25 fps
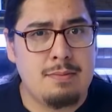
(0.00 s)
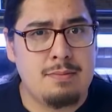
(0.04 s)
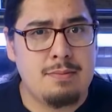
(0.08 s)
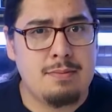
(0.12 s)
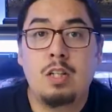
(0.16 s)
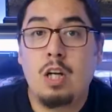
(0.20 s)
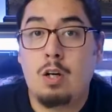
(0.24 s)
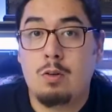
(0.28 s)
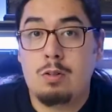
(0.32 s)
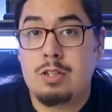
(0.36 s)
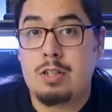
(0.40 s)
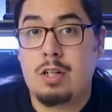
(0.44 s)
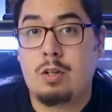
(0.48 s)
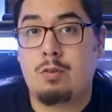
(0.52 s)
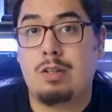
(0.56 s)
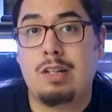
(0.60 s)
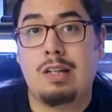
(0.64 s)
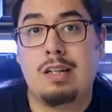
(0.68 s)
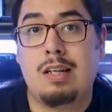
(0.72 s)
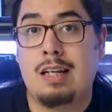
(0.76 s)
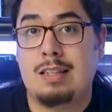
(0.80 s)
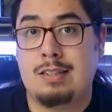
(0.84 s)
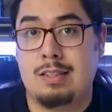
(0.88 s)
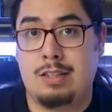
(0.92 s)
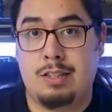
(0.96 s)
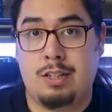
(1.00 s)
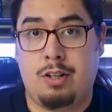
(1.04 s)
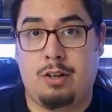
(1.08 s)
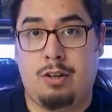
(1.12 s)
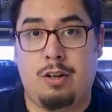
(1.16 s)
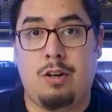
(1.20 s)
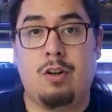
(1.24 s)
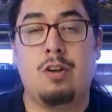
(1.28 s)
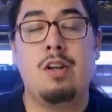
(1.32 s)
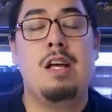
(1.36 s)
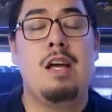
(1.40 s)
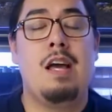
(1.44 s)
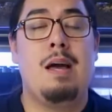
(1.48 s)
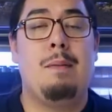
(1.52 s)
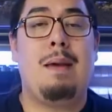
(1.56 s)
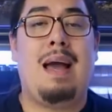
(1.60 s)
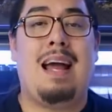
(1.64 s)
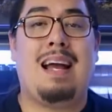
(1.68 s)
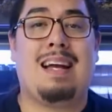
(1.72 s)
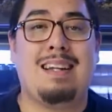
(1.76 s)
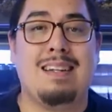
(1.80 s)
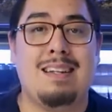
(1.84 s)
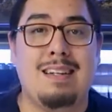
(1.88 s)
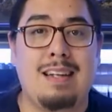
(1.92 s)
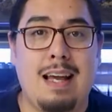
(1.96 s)
No, it's not really necessary at all.
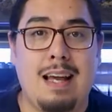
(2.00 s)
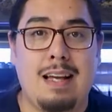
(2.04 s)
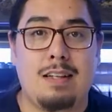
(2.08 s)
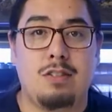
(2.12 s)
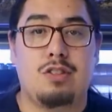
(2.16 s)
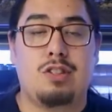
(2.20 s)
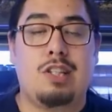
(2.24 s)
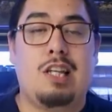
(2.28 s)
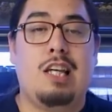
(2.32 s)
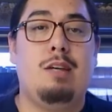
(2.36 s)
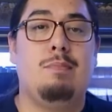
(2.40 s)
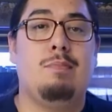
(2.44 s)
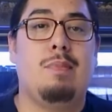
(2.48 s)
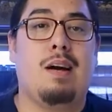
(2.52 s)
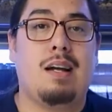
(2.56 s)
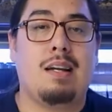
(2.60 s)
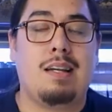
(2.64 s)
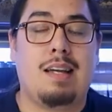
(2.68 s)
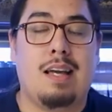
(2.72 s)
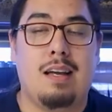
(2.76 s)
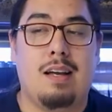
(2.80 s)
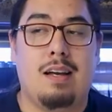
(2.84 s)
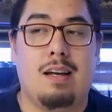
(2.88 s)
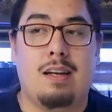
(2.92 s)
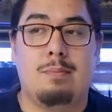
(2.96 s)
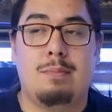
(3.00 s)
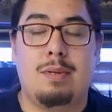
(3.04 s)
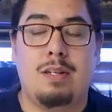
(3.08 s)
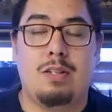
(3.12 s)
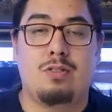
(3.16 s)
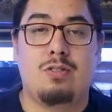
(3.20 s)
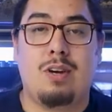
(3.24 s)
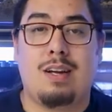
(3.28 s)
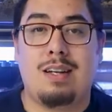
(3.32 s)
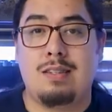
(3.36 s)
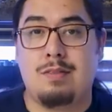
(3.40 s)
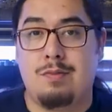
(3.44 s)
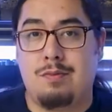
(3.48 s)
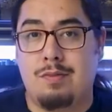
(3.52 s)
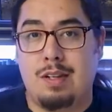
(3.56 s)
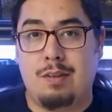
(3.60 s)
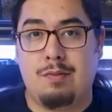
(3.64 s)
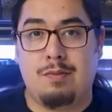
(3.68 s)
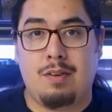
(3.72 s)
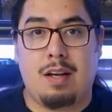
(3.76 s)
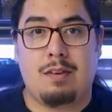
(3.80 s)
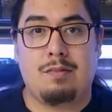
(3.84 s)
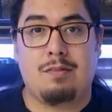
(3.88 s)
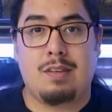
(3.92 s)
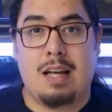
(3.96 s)
Back in the day, I used to keep my bearded dragons in
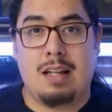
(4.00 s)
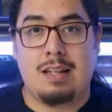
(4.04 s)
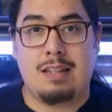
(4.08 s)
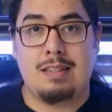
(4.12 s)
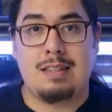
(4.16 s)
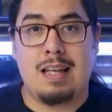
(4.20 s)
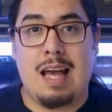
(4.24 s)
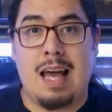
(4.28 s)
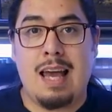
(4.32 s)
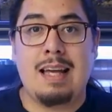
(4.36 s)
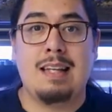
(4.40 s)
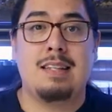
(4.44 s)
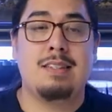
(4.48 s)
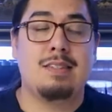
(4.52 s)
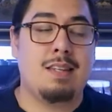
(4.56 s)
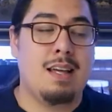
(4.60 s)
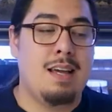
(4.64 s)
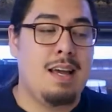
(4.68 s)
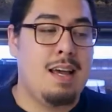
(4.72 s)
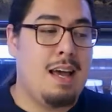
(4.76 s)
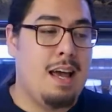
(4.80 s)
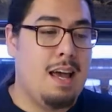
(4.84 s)
55 gallon tanks,